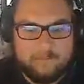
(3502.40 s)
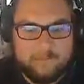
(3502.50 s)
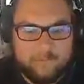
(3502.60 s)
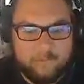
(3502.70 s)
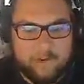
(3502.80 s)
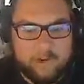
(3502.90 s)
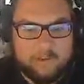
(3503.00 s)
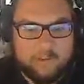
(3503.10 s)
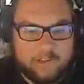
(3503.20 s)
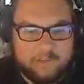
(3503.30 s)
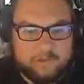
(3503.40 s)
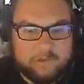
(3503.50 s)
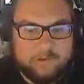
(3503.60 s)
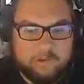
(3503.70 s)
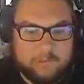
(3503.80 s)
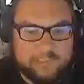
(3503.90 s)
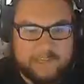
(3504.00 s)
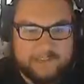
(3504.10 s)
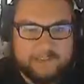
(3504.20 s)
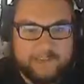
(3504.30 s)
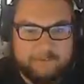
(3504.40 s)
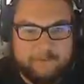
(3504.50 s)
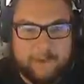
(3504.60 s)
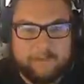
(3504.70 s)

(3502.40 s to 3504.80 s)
What other things would you do besides sci-fi?